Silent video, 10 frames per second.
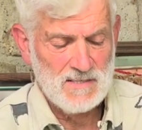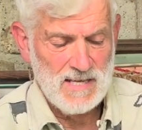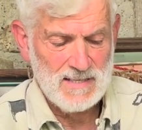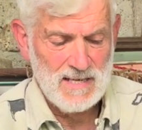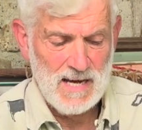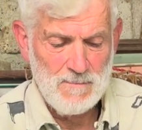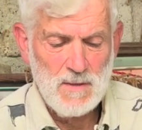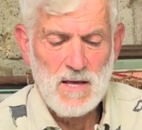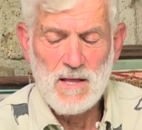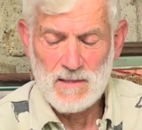that time.
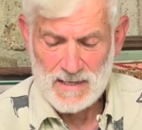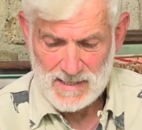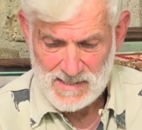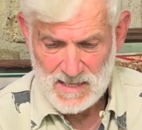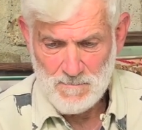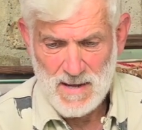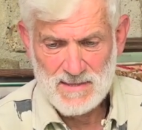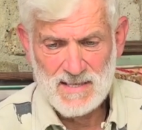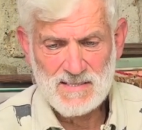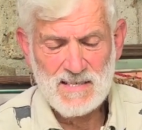Like I say, the main
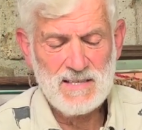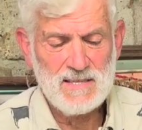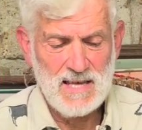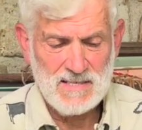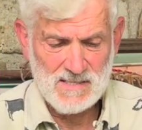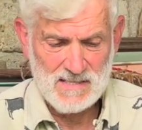things they did, they